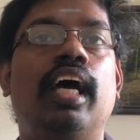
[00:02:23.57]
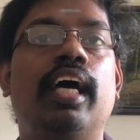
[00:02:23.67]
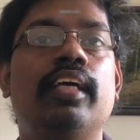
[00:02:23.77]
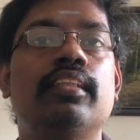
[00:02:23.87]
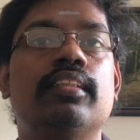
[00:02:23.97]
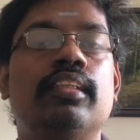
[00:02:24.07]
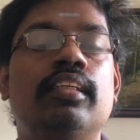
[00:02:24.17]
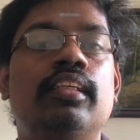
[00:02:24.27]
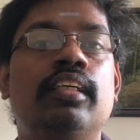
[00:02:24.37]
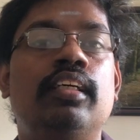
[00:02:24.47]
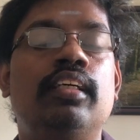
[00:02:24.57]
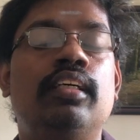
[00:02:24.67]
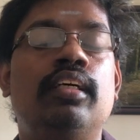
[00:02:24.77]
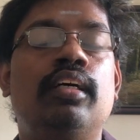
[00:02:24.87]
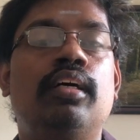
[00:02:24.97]
And
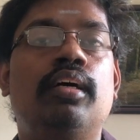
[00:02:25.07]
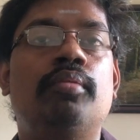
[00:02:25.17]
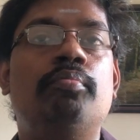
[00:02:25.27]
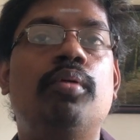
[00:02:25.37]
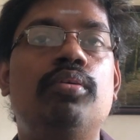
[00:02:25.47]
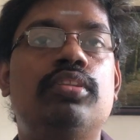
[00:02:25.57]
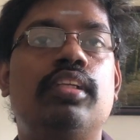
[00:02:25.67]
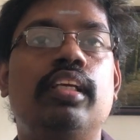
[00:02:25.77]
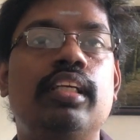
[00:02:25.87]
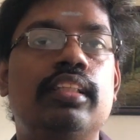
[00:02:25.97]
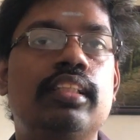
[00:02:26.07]
mostly